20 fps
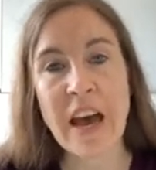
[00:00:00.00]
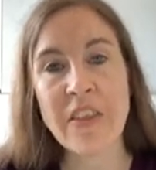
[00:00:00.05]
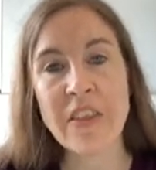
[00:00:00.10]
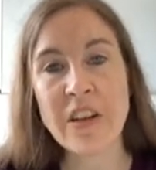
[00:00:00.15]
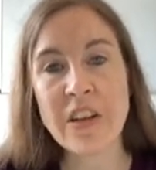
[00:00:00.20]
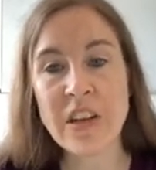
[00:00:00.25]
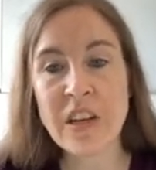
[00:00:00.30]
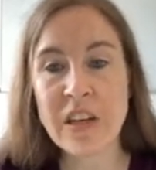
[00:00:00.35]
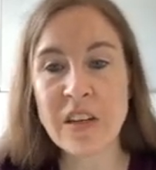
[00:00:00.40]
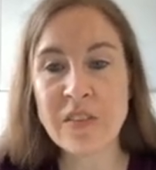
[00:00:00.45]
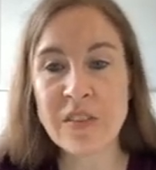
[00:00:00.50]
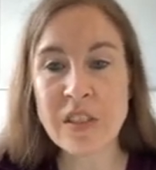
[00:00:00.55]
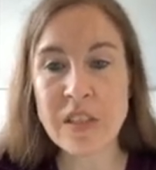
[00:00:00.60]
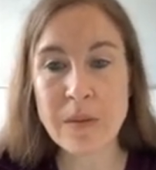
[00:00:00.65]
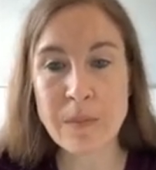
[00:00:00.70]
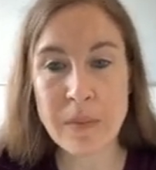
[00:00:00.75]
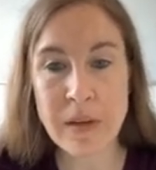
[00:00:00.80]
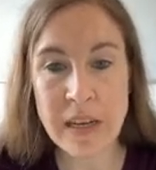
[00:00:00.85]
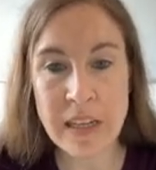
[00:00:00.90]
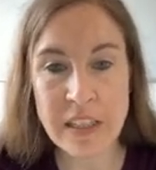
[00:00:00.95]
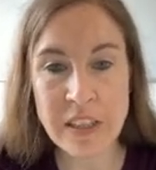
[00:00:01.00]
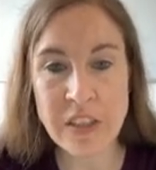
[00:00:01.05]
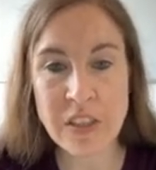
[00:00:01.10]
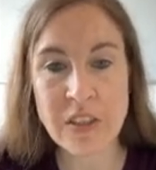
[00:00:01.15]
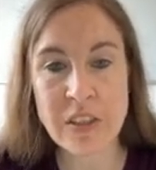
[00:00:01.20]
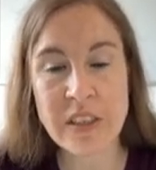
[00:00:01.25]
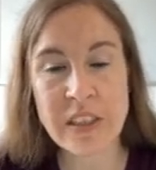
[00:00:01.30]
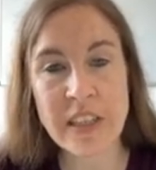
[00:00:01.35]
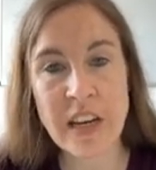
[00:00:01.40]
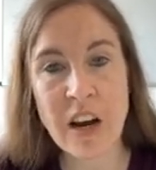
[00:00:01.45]
and the nerve
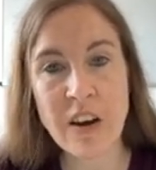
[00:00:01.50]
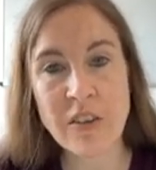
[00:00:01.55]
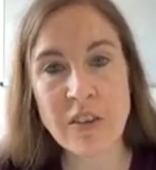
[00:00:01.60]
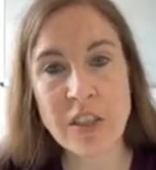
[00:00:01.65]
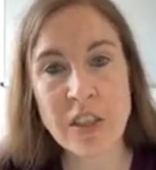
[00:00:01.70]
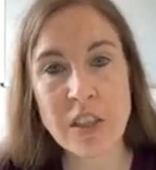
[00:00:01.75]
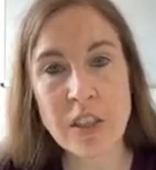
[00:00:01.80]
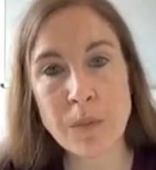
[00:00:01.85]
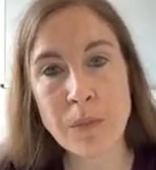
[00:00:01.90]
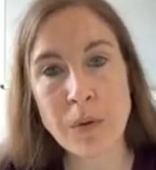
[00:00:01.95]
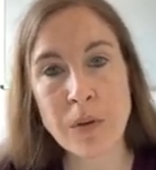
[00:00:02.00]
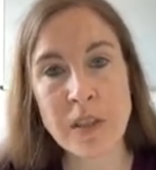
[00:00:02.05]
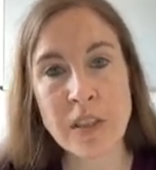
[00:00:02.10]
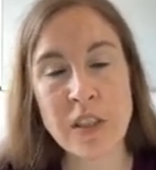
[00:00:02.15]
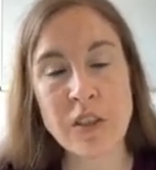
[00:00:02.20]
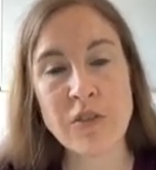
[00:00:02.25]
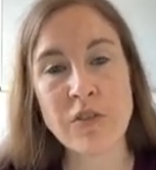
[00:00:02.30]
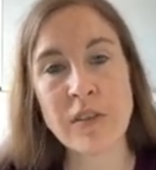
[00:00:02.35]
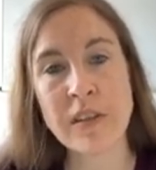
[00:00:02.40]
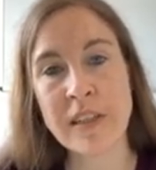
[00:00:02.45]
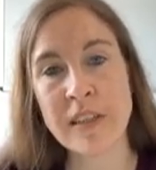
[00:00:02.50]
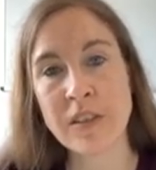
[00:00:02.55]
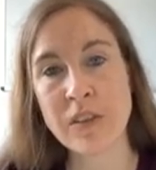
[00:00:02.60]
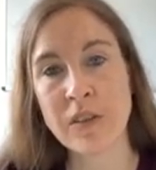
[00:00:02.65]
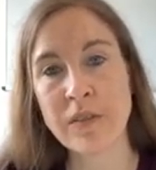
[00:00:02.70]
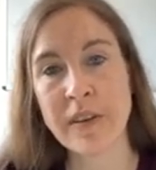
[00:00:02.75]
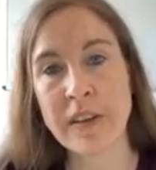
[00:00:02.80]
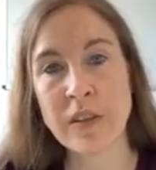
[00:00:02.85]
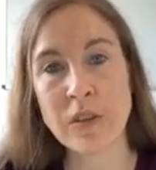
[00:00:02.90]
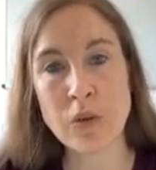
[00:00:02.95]
stimulation encourages the body to
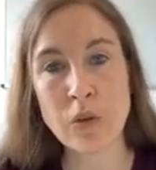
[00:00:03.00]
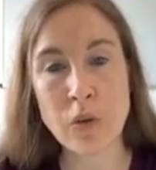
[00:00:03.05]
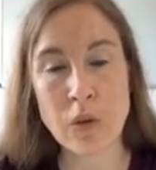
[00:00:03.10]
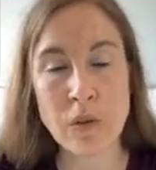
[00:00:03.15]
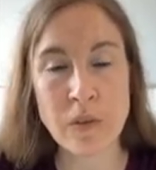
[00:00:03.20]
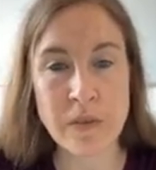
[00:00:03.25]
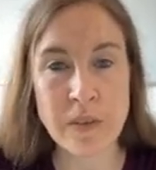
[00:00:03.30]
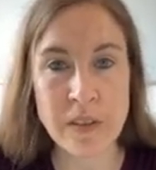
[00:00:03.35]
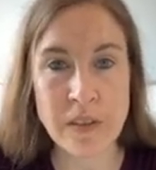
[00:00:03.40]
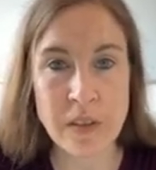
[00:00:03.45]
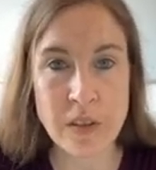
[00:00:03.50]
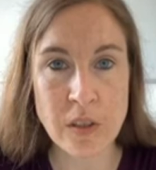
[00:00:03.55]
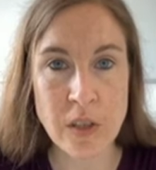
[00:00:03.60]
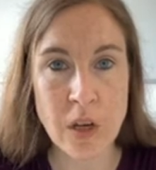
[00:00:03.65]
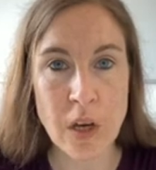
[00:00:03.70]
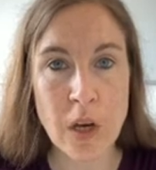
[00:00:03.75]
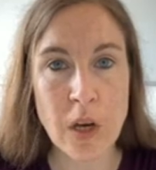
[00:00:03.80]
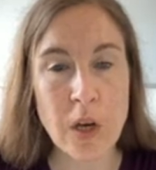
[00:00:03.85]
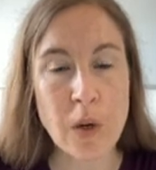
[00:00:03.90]
release off endorphins,